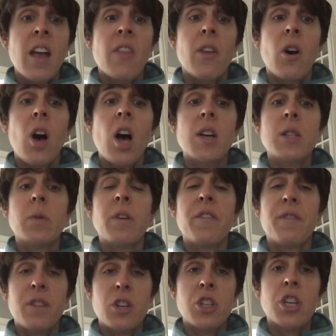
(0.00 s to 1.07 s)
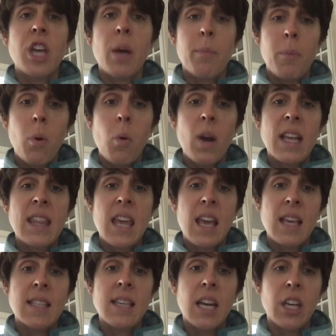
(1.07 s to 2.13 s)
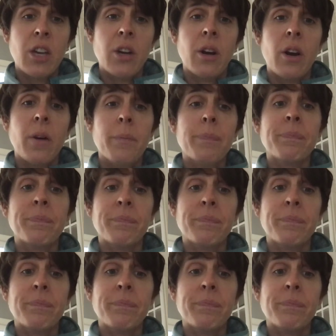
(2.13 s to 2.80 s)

They'll also officially appoint the executor